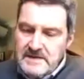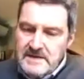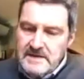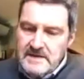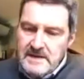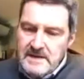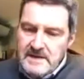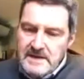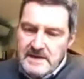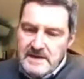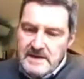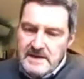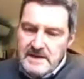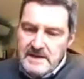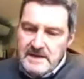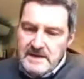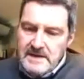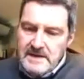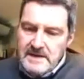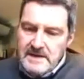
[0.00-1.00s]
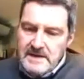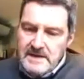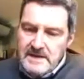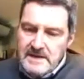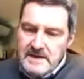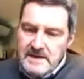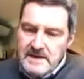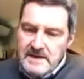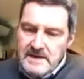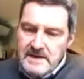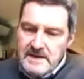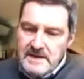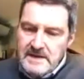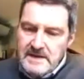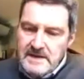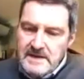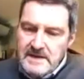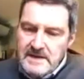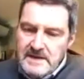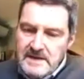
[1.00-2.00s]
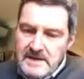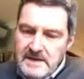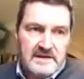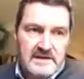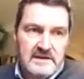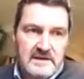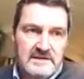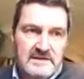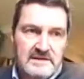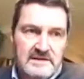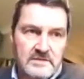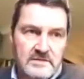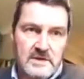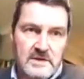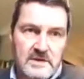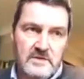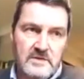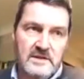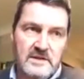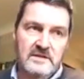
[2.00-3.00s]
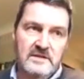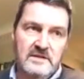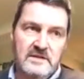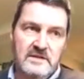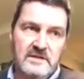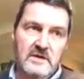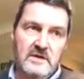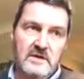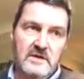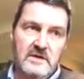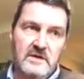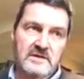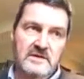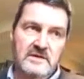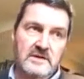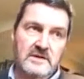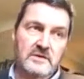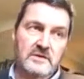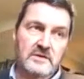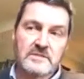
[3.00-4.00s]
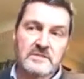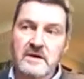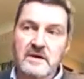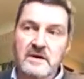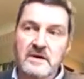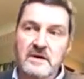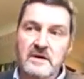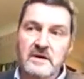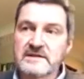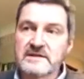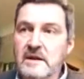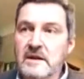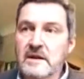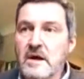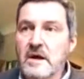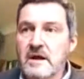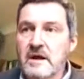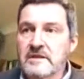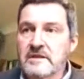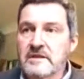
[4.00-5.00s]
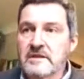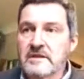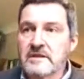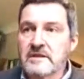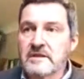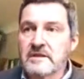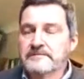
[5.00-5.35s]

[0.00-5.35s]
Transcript: the lawyers that I find it easiest to work with are those whose minds are lithe,